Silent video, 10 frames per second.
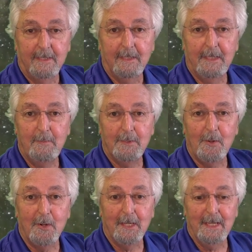keep
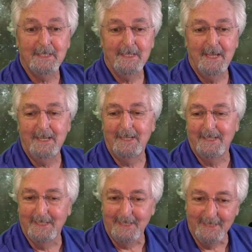stargazing.
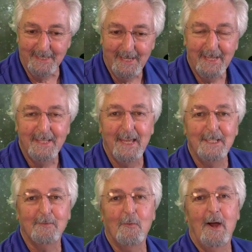
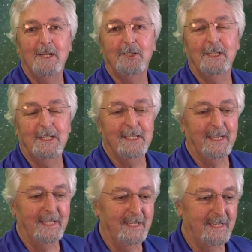Thanks for watching,
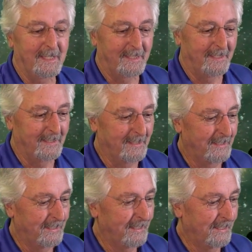and
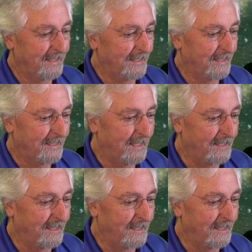I